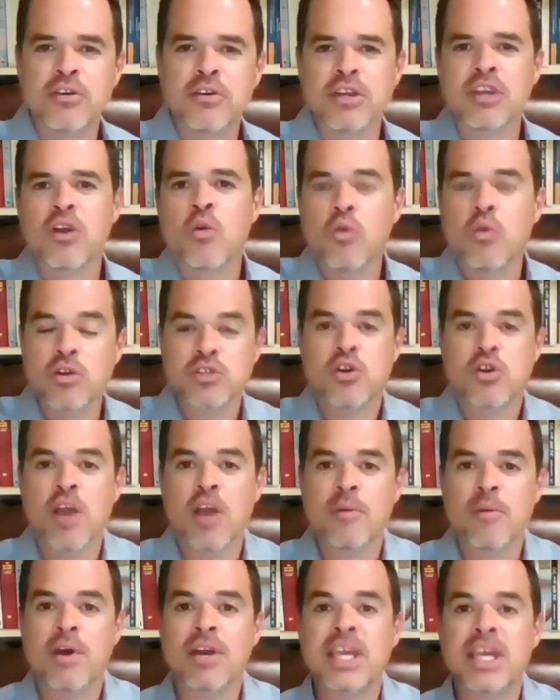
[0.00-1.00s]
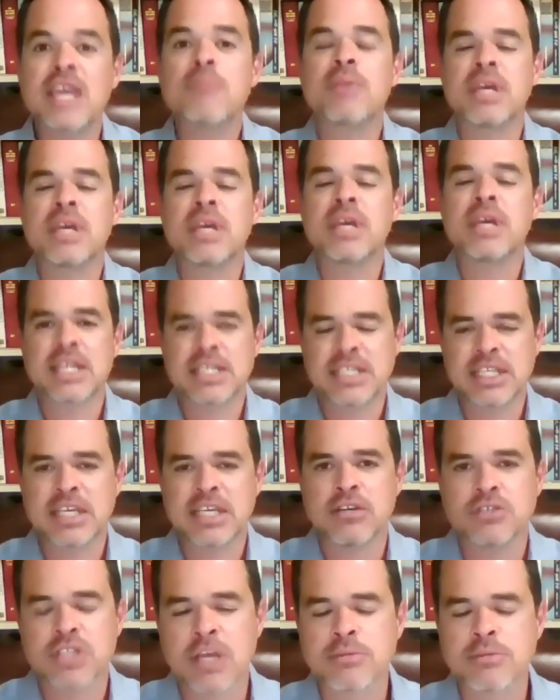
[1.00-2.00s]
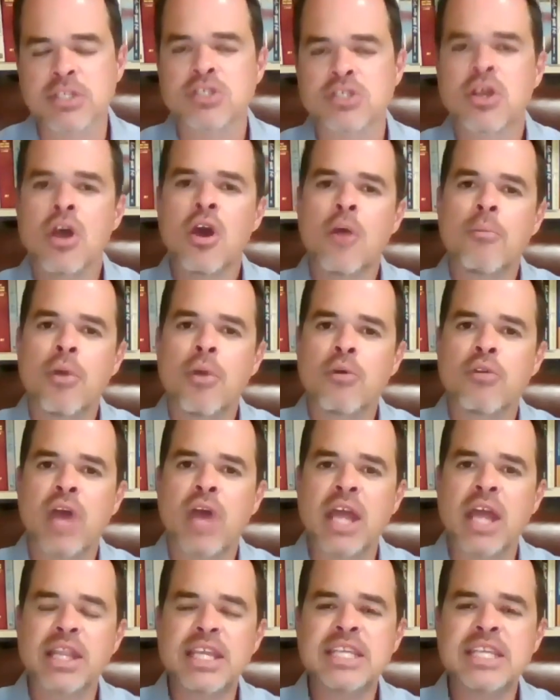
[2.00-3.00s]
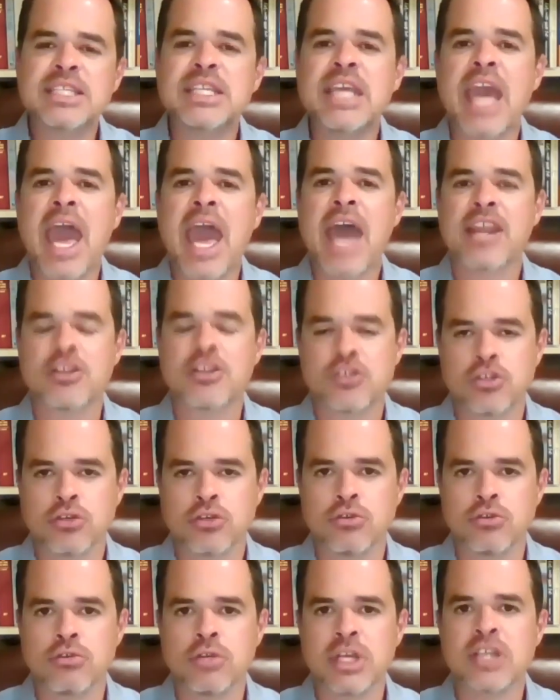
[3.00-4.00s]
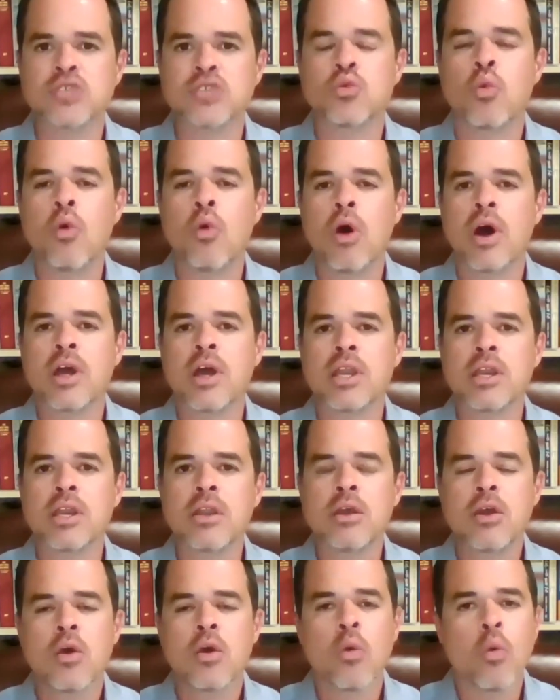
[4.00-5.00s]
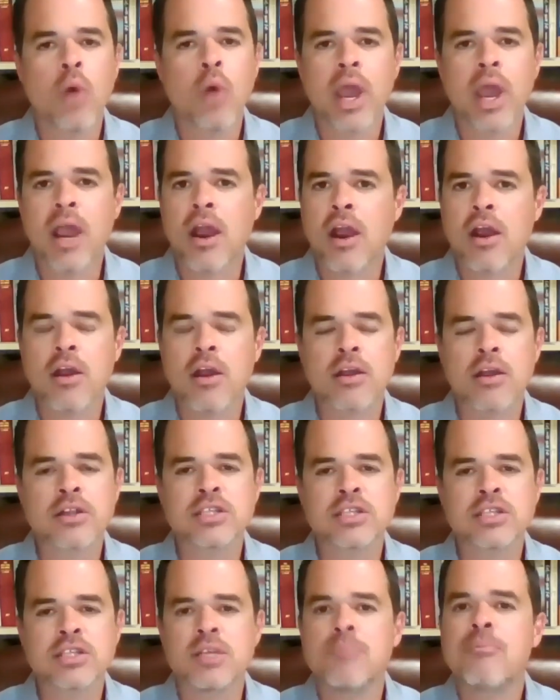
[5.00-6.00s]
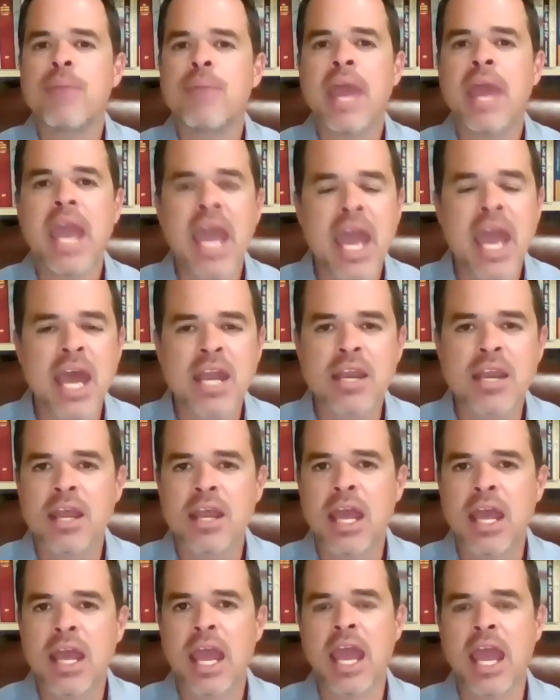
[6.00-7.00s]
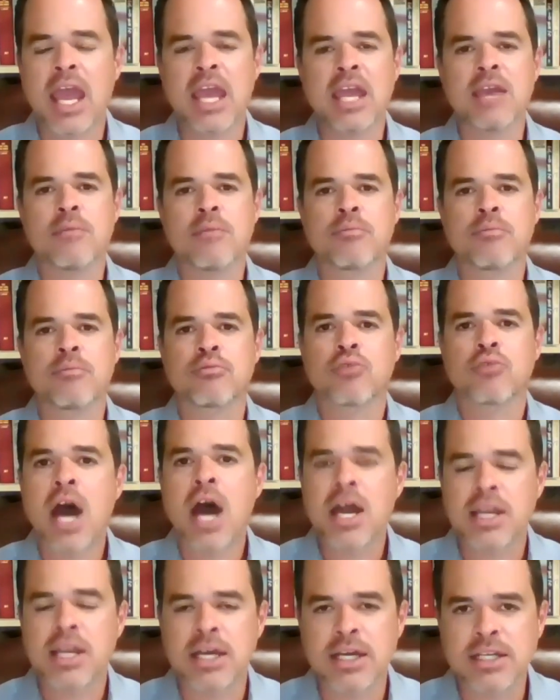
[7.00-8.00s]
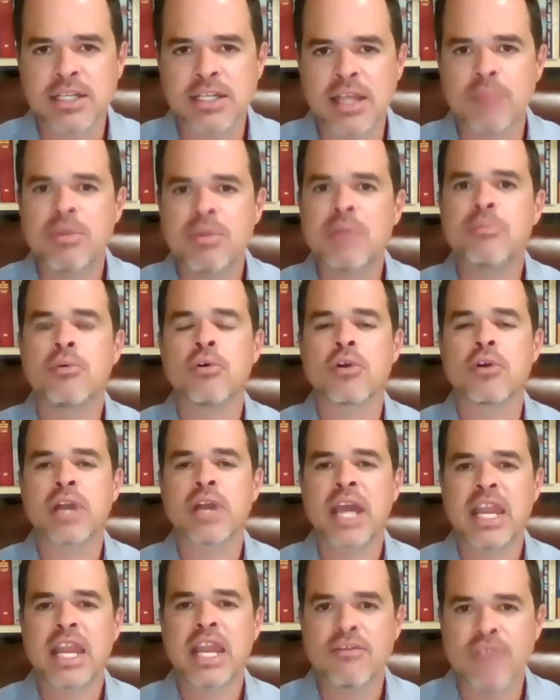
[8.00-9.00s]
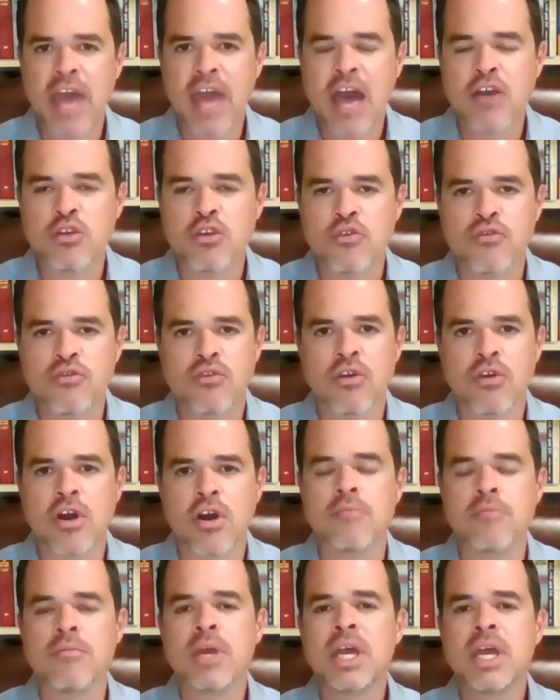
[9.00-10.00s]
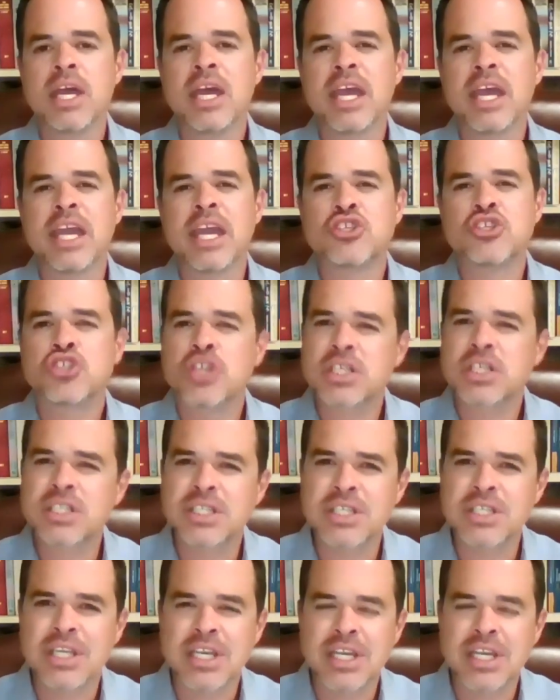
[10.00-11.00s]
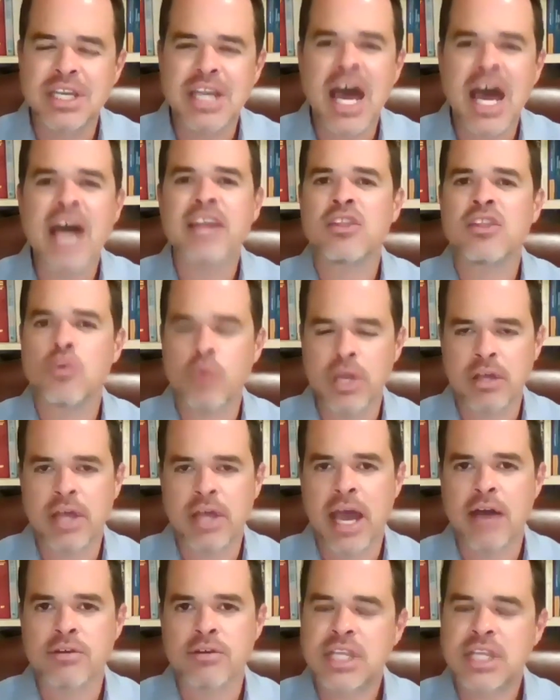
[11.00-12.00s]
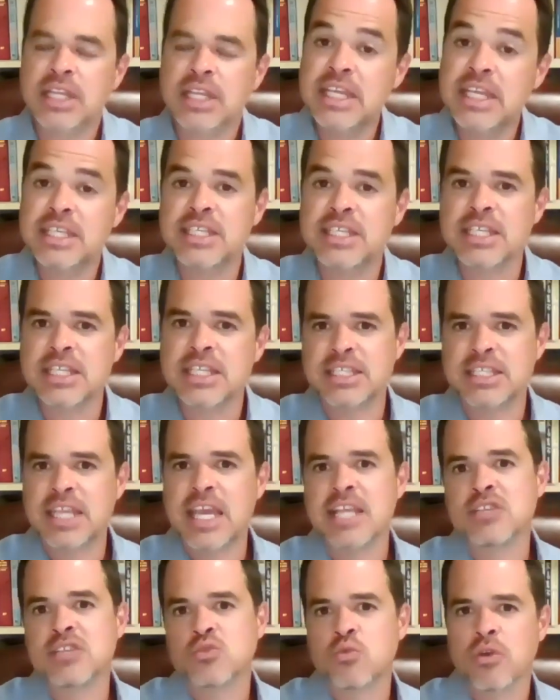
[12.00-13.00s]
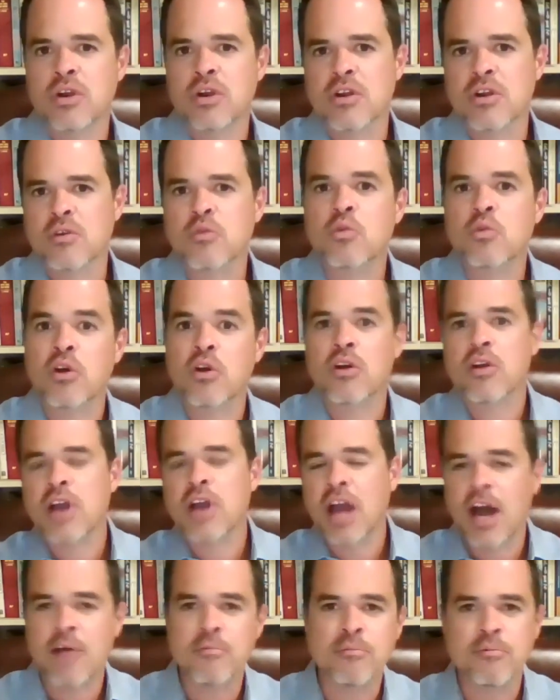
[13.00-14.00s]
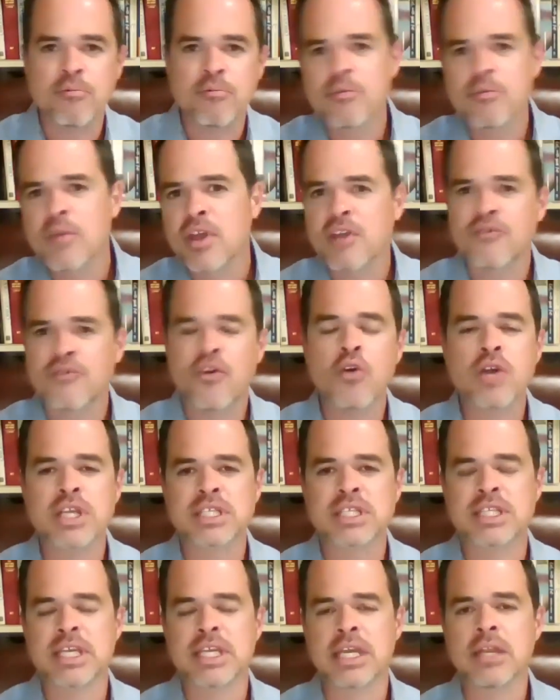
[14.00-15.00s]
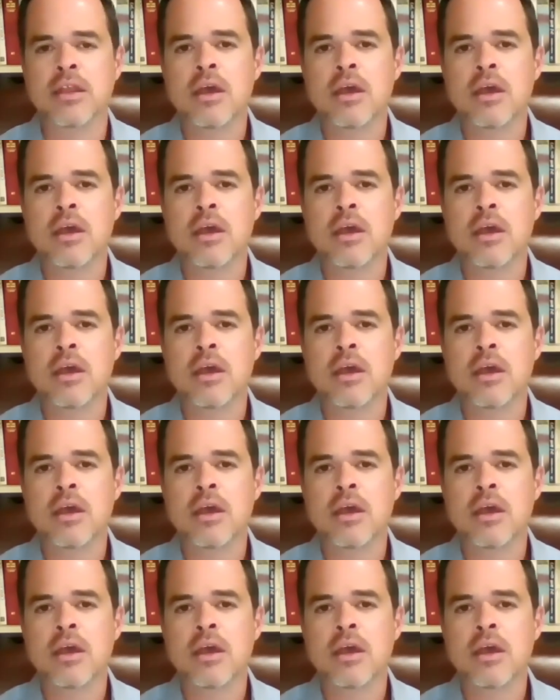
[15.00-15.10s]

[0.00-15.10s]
You know, we're talking about keeping this legal substance, but at least the attitude is one where to ban a product that people are getting value from is just not in the wheelhouse, at least in the states where we're um, focused in.